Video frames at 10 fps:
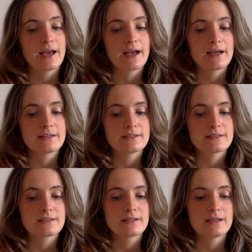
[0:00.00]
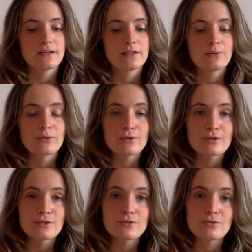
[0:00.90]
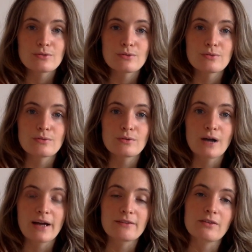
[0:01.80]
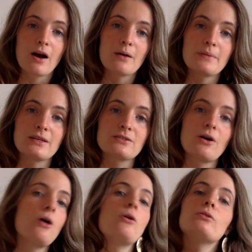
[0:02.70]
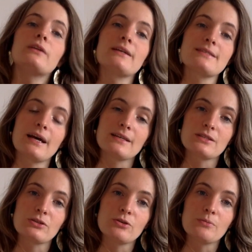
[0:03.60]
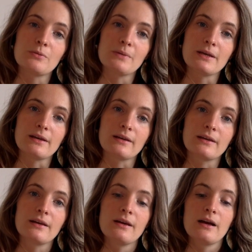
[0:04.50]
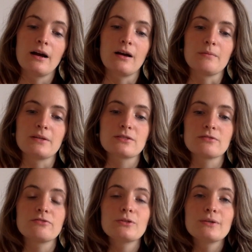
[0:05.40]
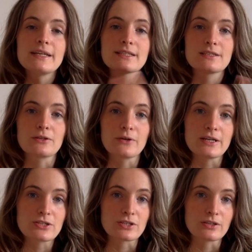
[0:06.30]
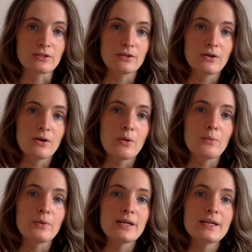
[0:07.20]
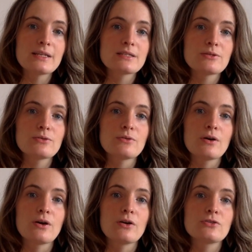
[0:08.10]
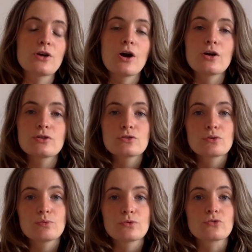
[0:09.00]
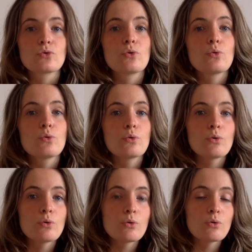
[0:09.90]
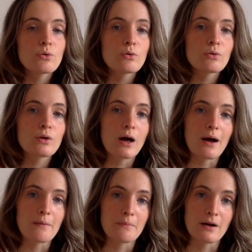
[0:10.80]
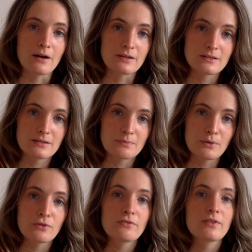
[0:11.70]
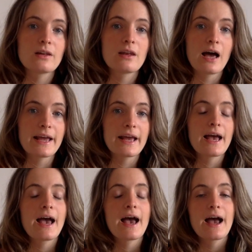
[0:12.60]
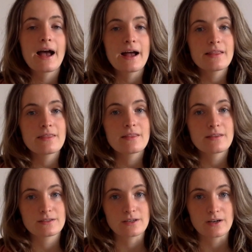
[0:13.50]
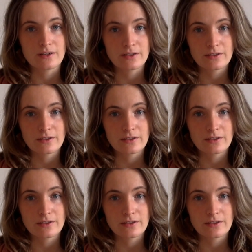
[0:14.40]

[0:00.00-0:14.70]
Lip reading: And in order to kind of come into wholeness as a human being, into full integration, we need to turn towards all our parts, both the light and the dark.